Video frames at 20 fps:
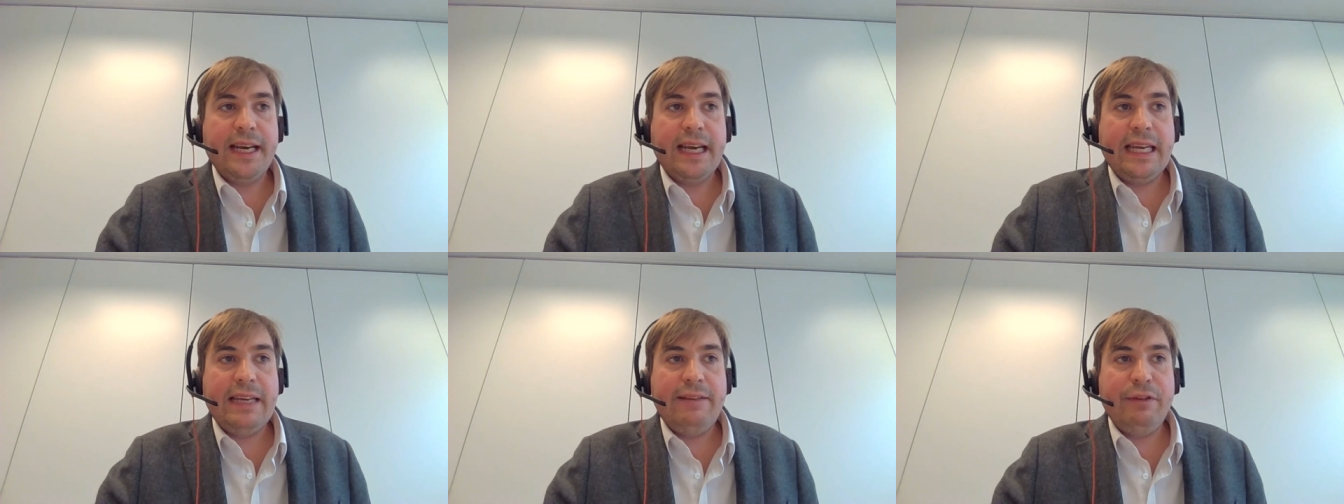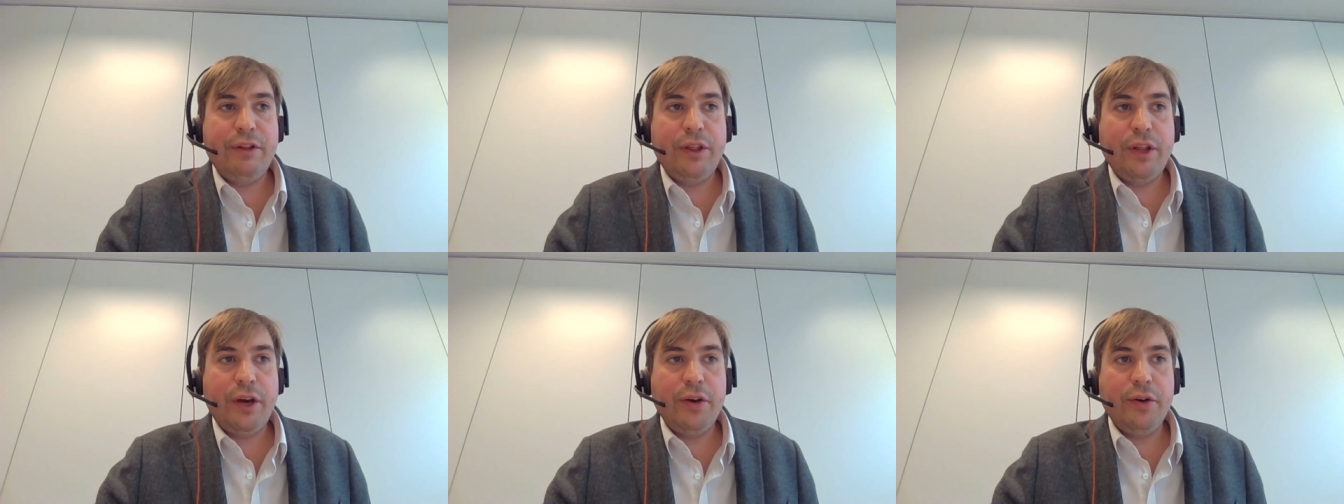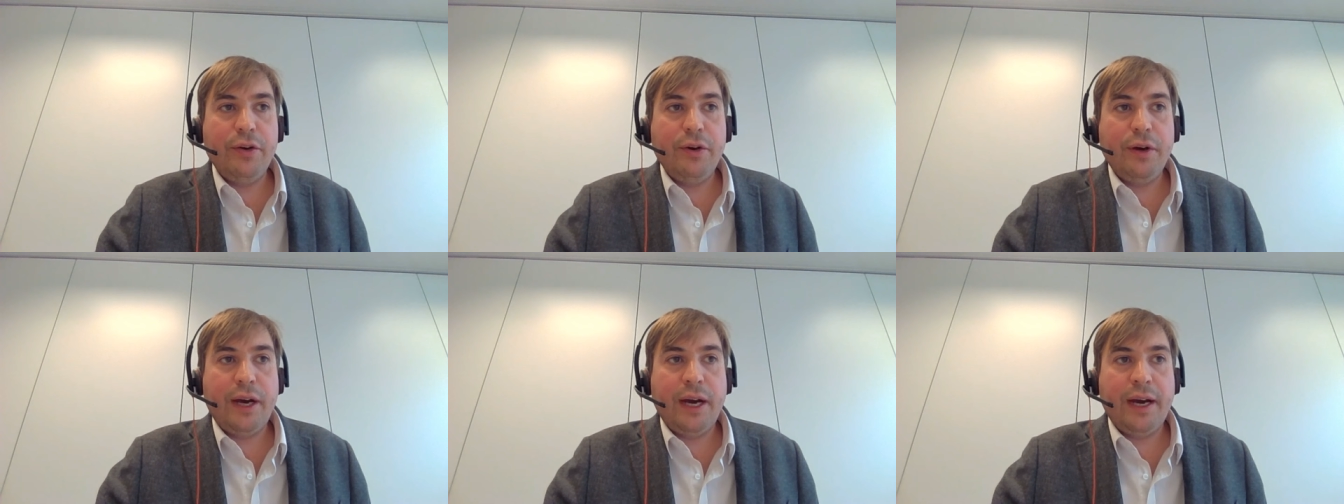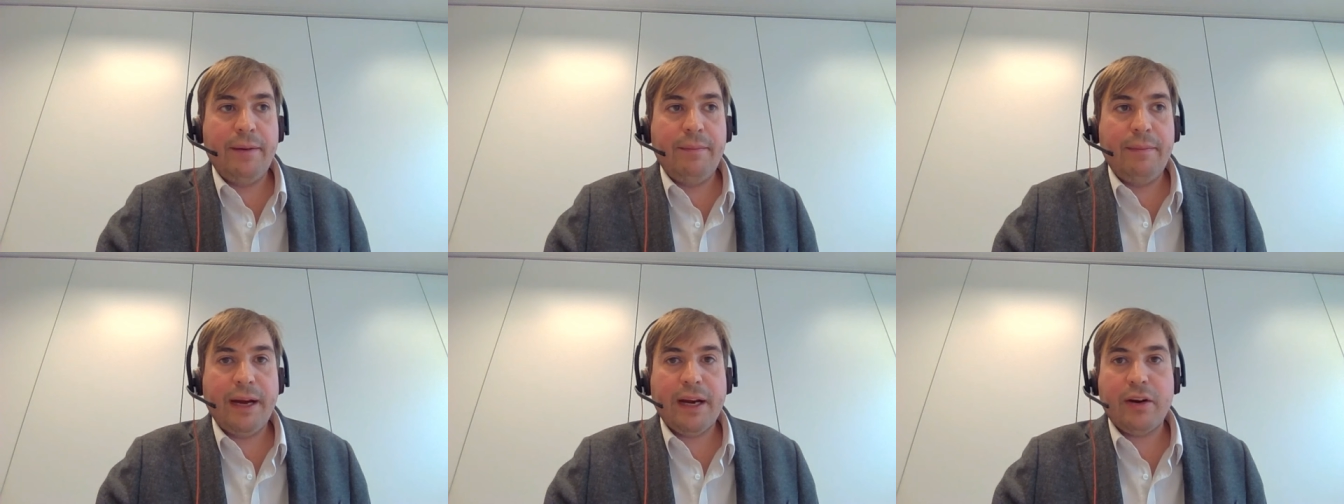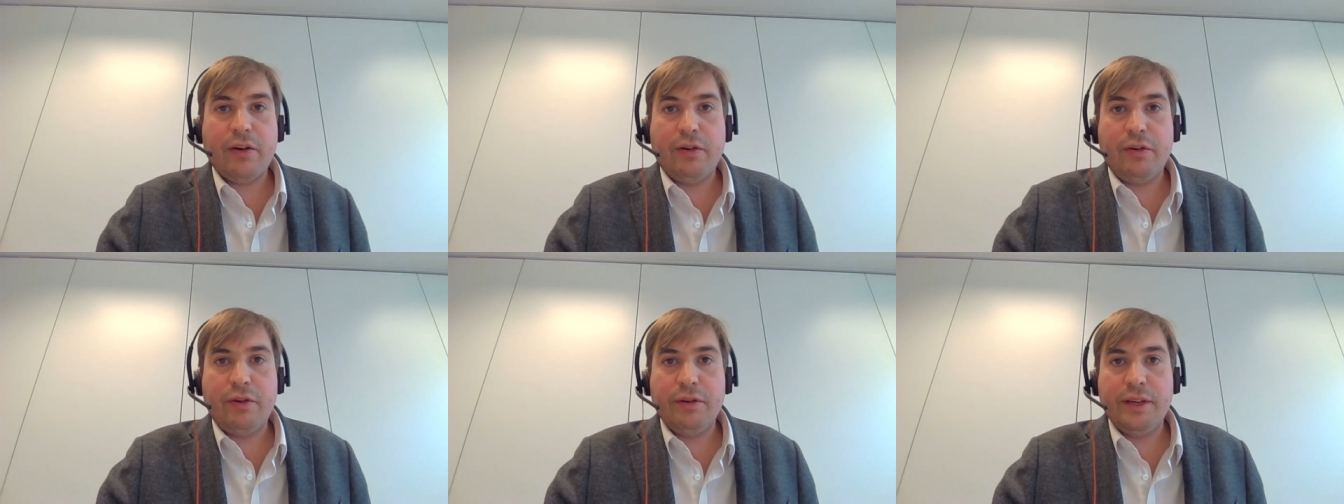even though uh,
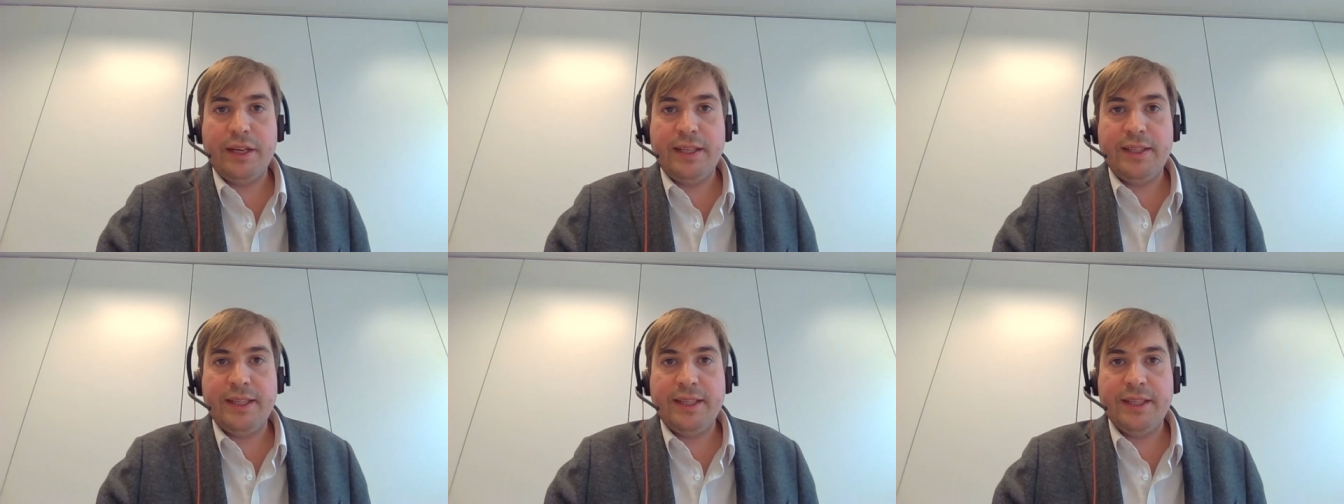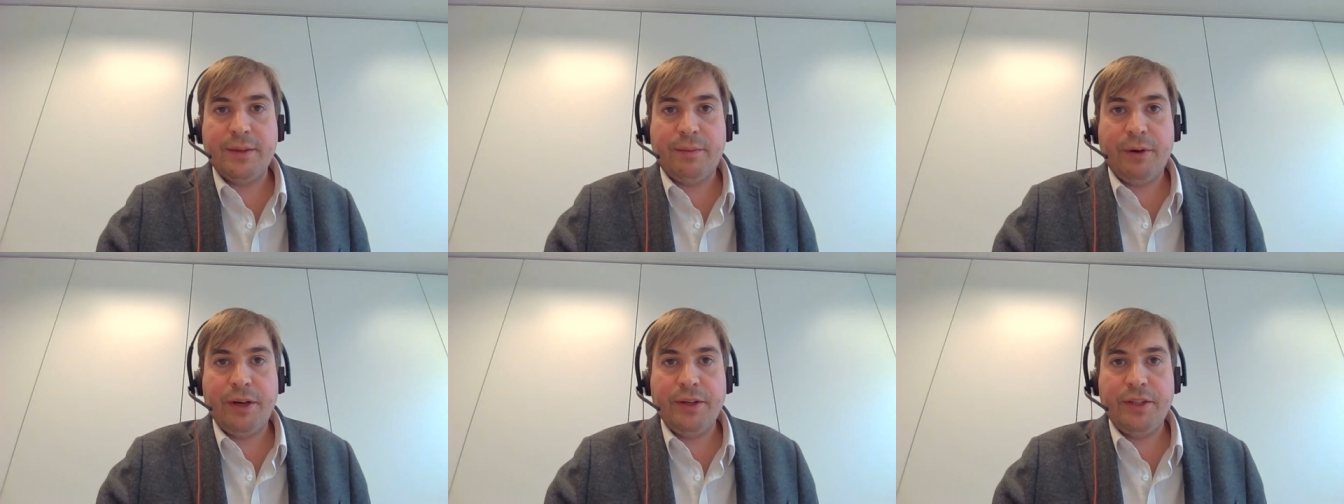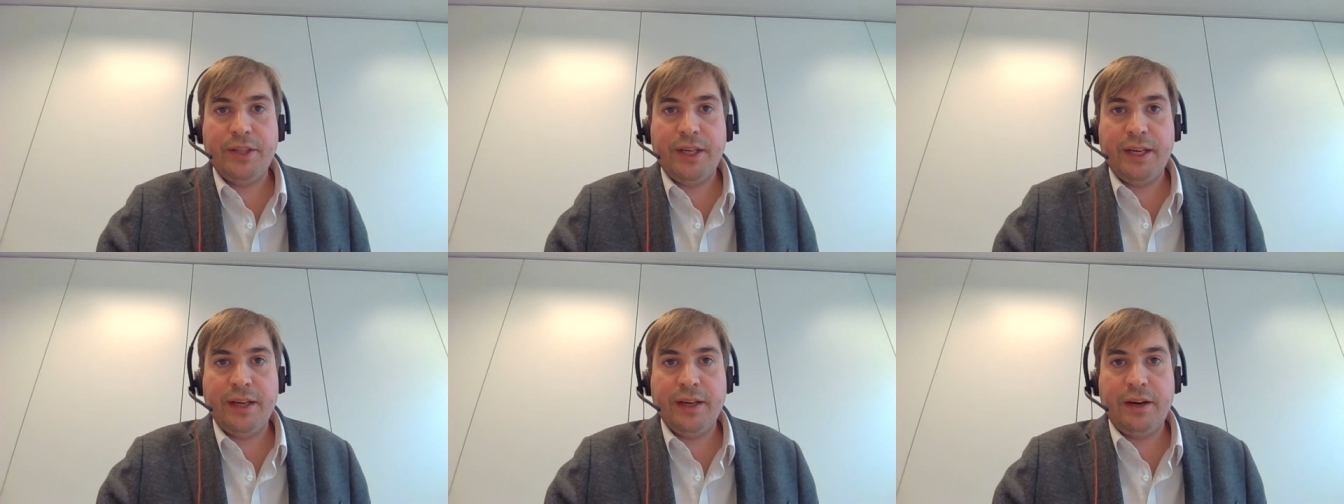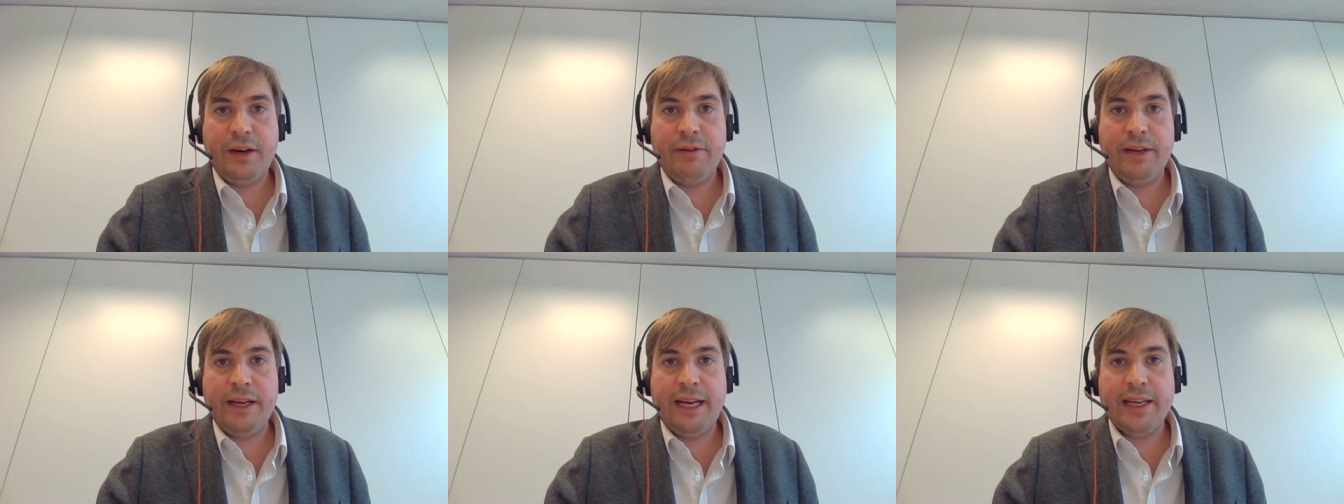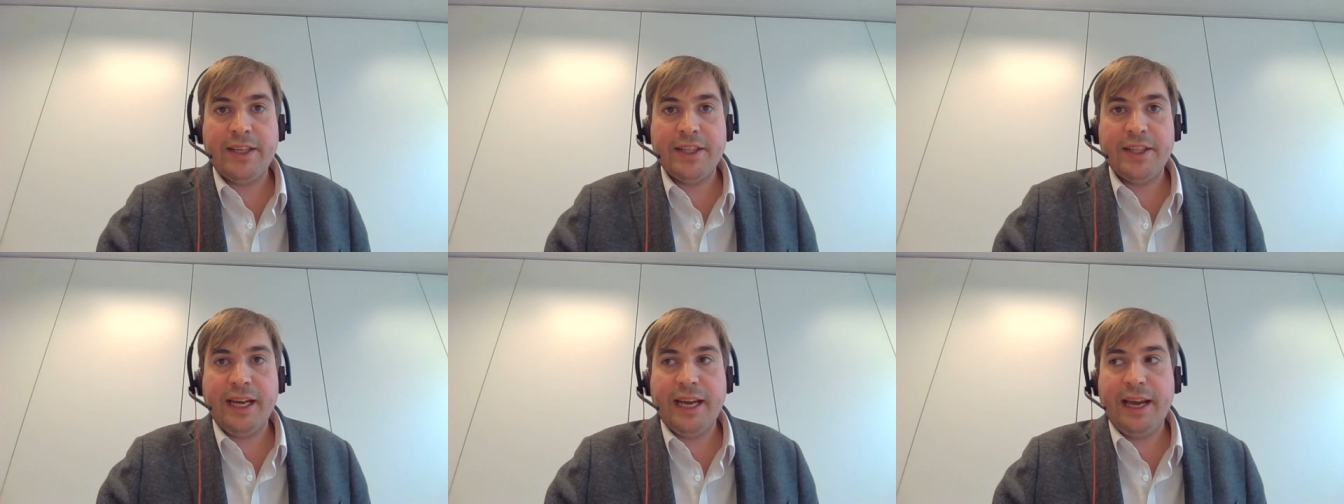Macron is, is approaching a
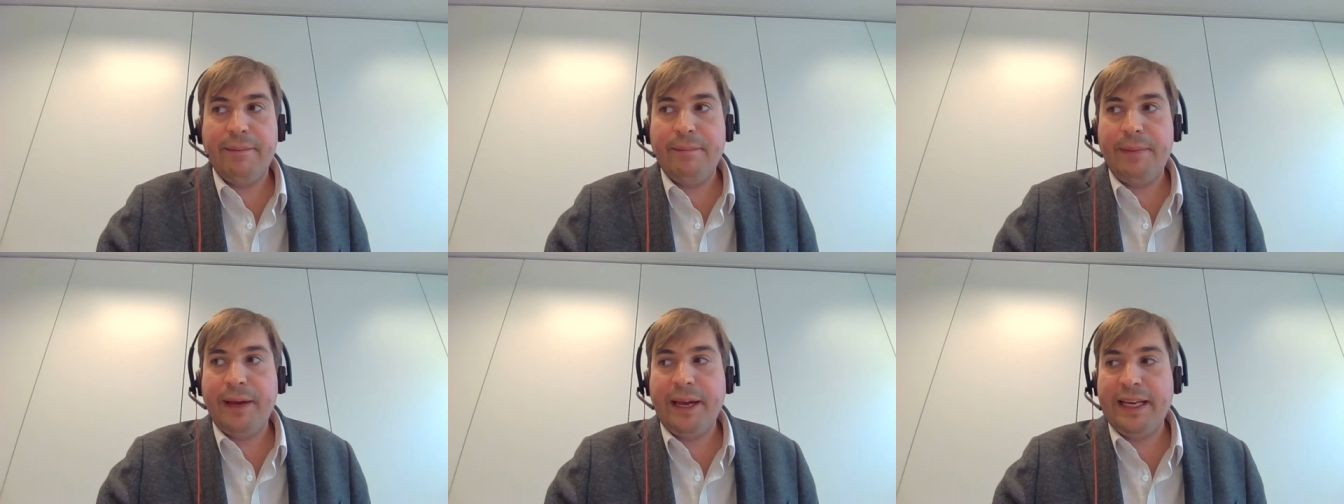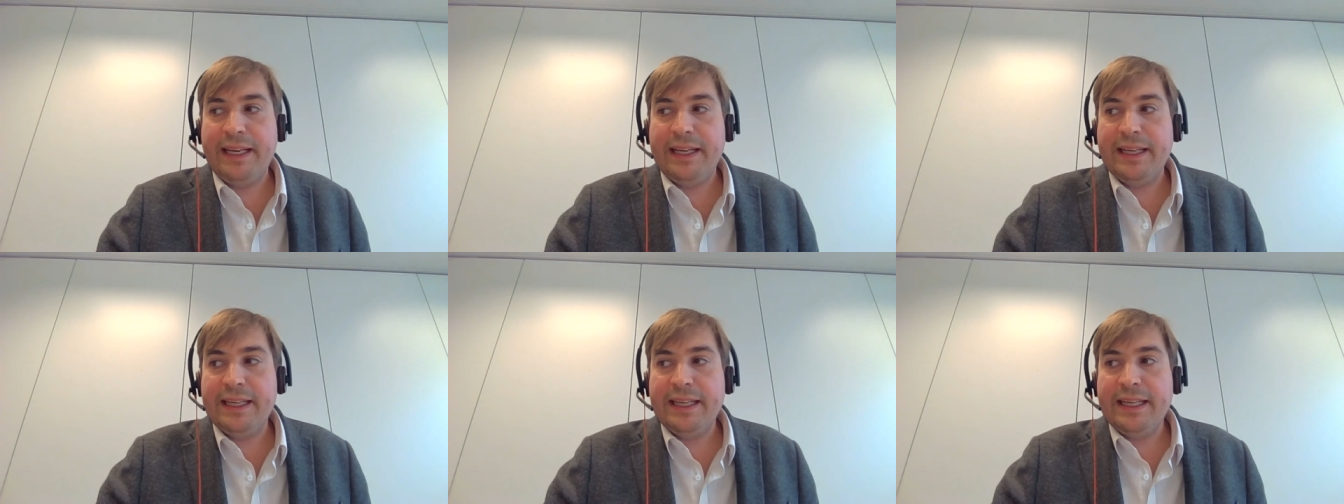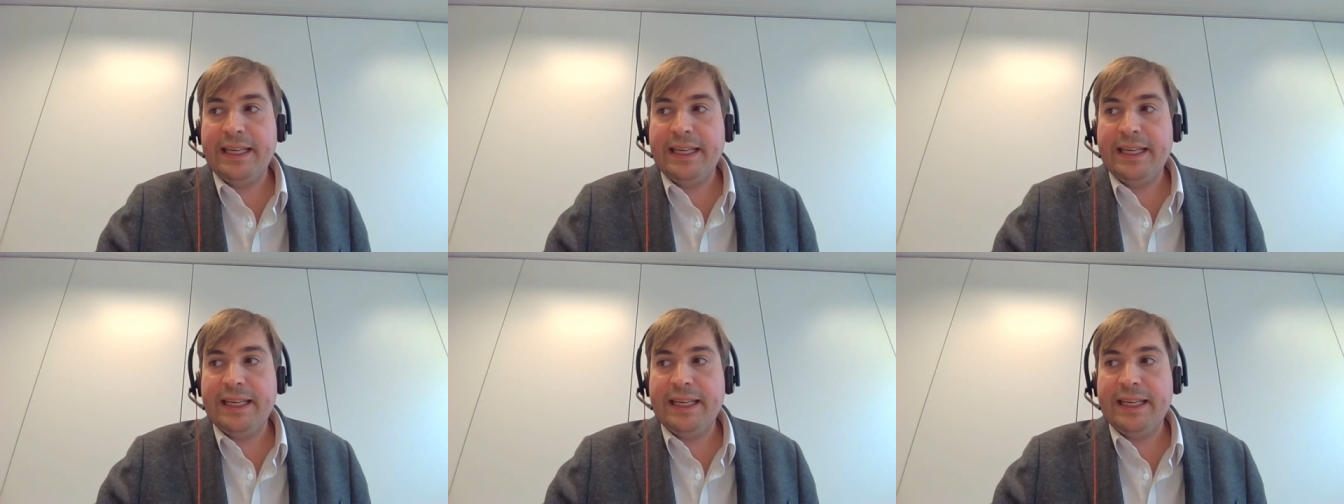re-election campaign,